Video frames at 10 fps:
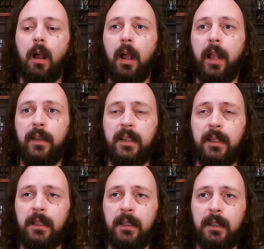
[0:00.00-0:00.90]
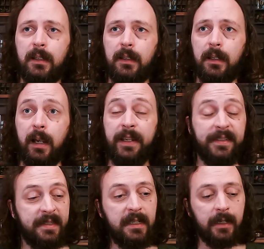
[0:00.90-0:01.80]
And the
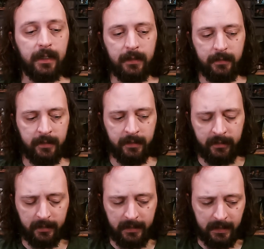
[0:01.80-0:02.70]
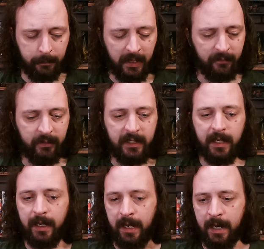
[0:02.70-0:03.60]
idea, the epiphany
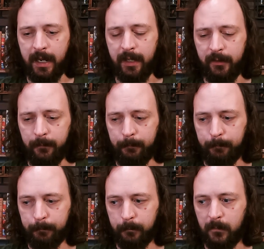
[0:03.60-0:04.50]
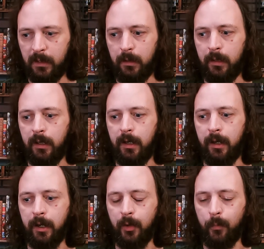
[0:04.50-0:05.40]
I had
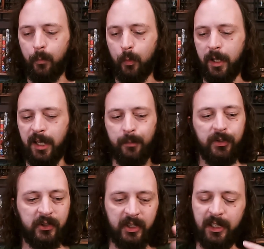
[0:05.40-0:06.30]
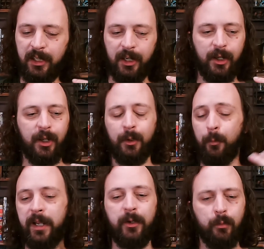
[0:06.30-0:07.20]
while I was sitting in a
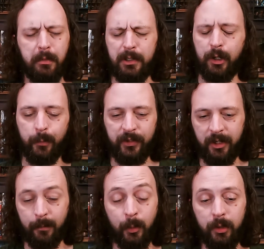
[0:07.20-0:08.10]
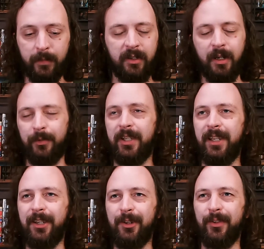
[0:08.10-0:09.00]
waiting room, my daughter was in an appointment and I was
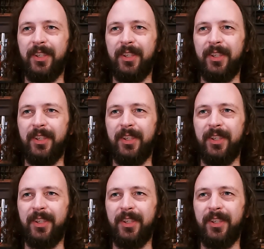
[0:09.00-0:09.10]
taking notes.